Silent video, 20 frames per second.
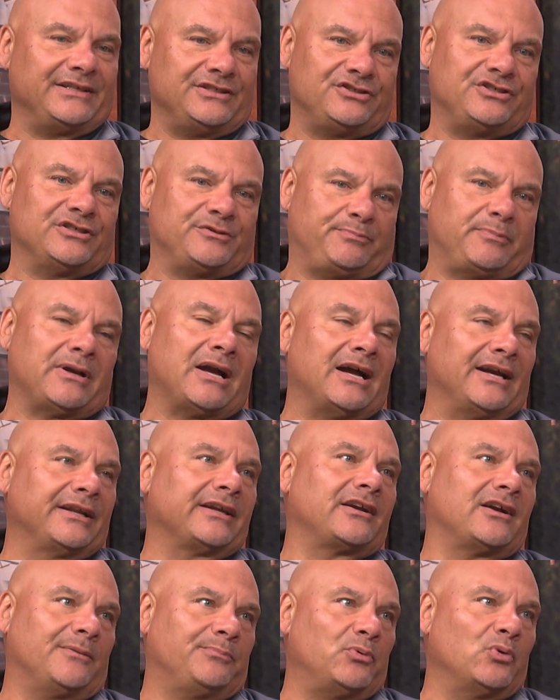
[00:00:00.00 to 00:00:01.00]
He's just behind a
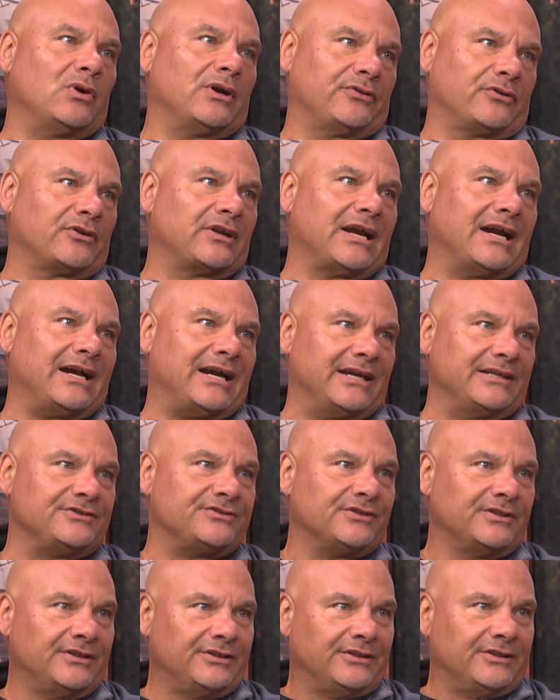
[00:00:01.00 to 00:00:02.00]
couple other
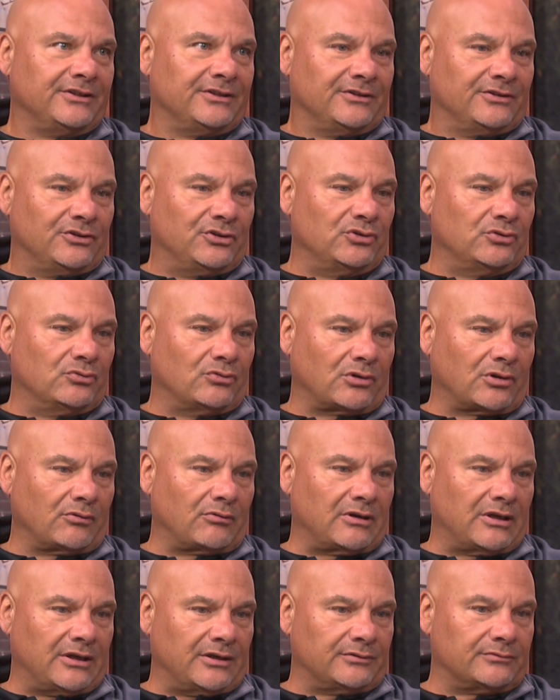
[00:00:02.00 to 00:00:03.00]
guys who
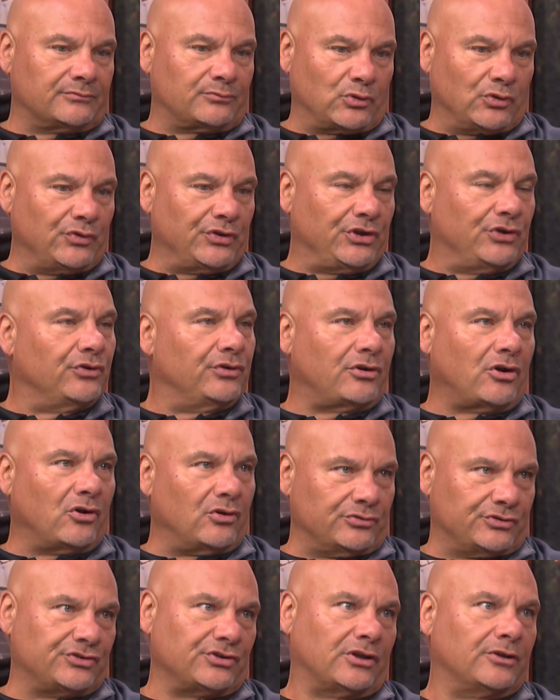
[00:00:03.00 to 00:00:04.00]
are really good
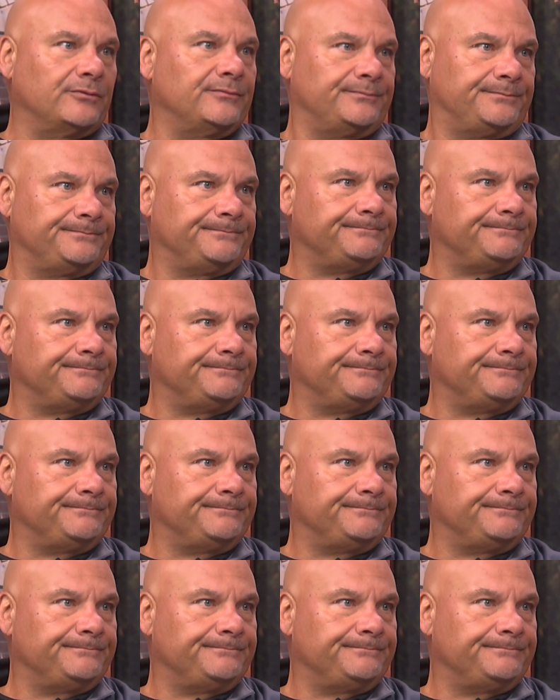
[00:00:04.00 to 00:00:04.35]
also.